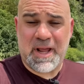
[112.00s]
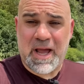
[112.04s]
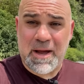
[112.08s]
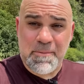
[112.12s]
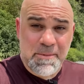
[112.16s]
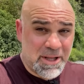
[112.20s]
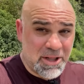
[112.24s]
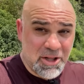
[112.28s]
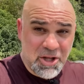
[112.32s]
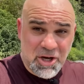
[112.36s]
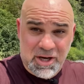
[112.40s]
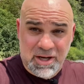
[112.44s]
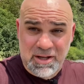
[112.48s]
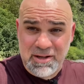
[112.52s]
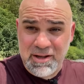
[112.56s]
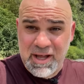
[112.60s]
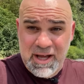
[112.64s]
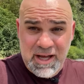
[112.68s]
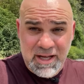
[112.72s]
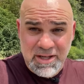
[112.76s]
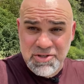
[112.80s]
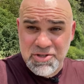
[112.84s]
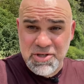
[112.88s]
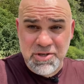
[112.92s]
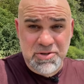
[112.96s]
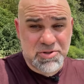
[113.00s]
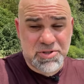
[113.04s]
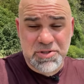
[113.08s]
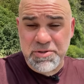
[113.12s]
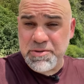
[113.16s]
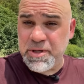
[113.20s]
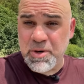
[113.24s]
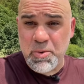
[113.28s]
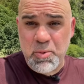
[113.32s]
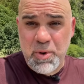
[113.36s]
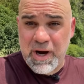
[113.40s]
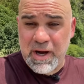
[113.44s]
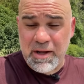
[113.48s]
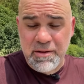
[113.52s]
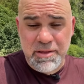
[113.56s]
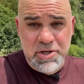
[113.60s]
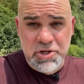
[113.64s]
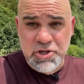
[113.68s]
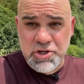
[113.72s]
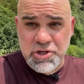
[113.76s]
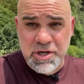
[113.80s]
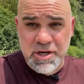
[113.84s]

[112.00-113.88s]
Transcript: I mean, look, Alonso's doing well this